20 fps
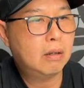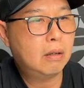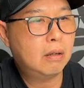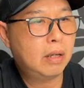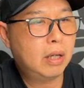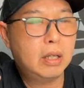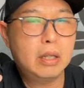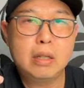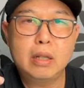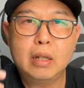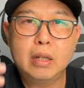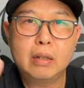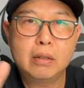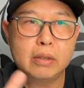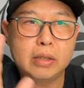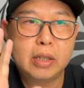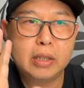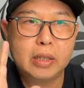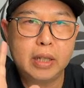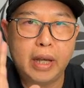And I'll
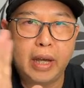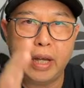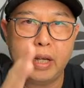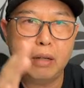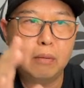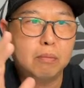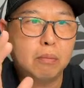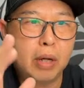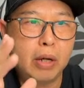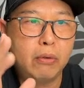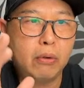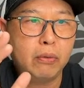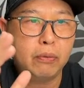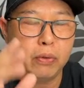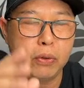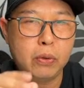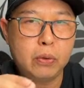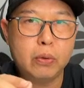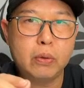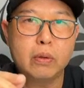just end my
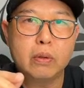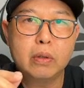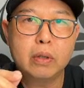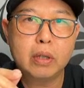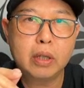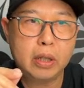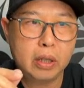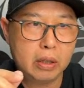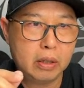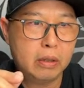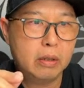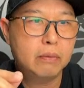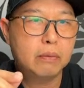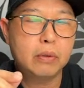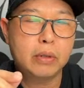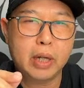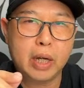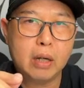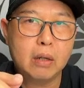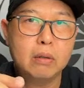review here
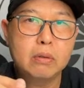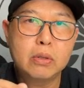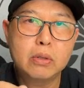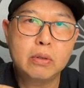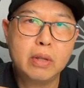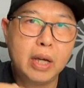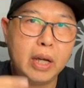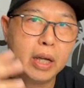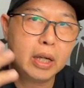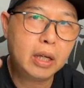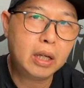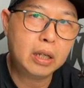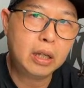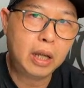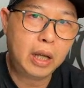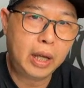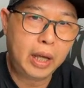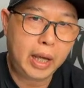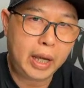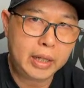for now so that I can
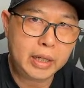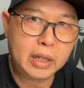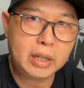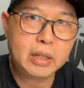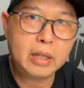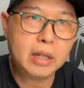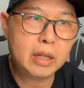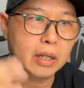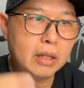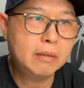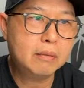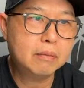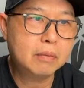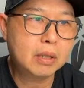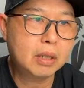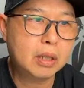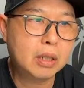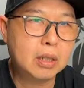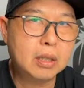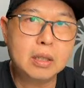edit it
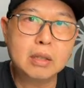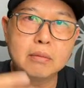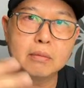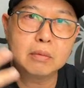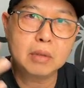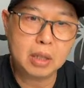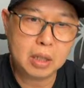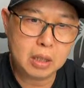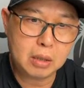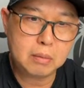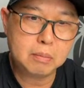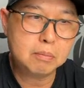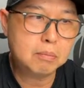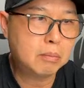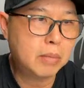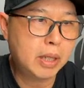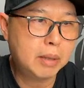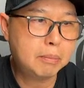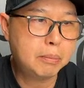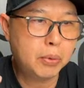in
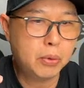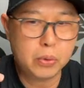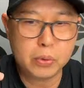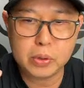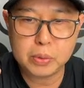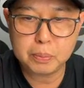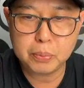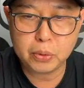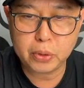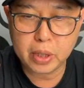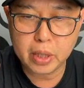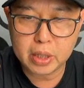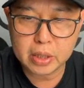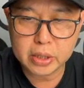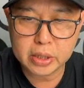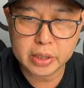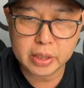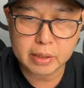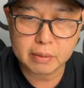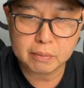my
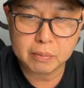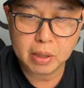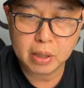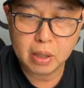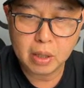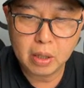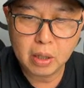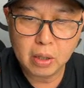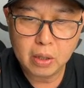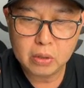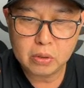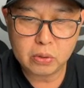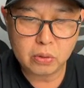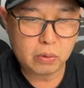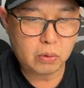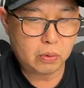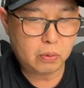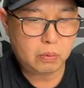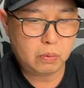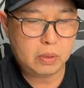post-production.
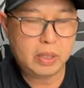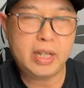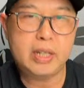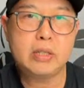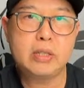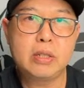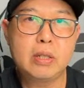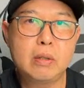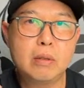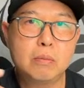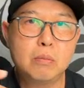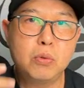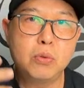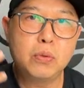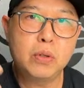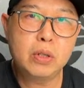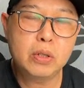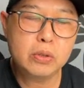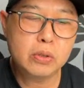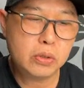So let's move
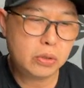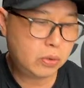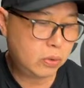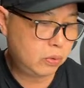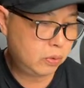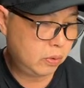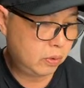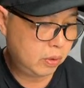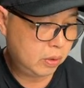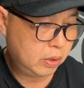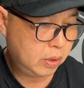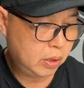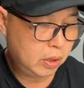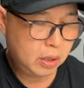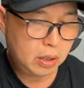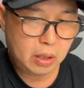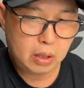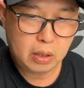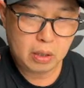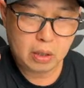on to
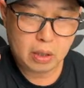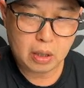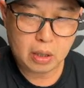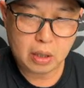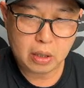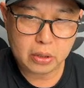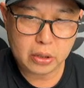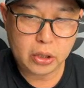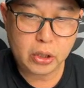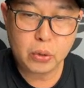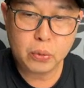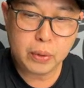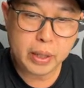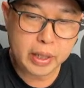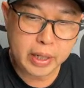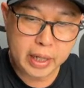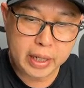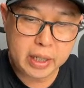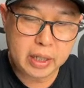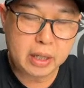
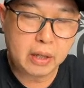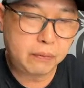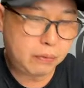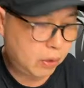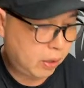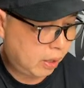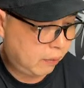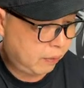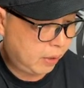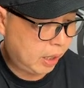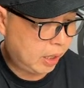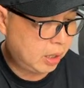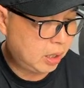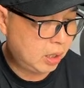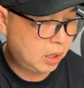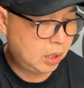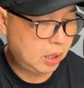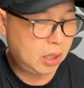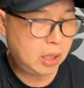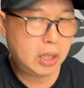Q&A. If you have
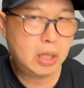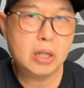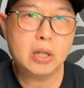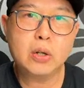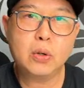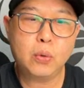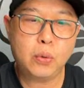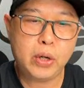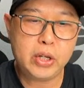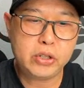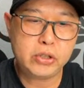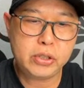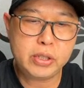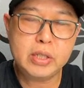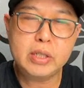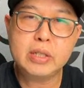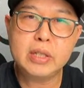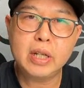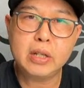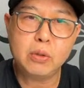any
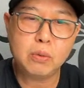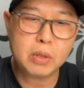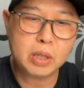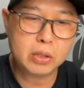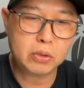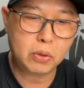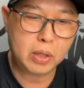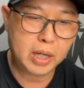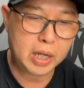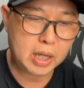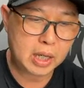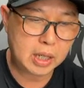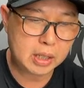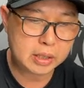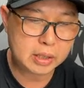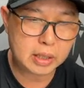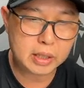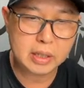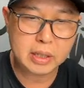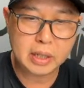questions that you want to
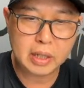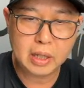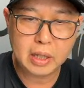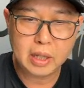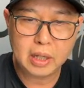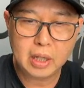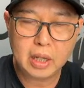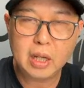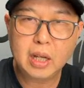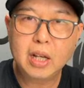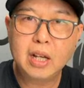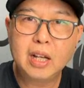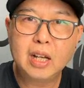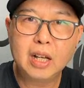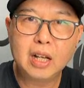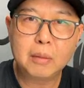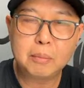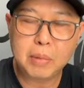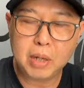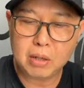ask
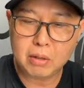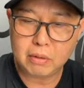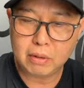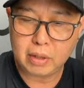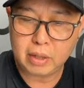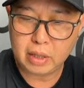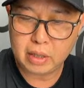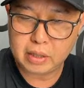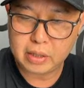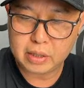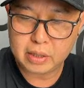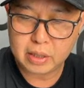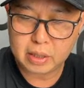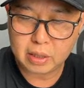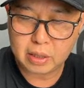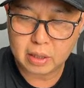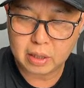about this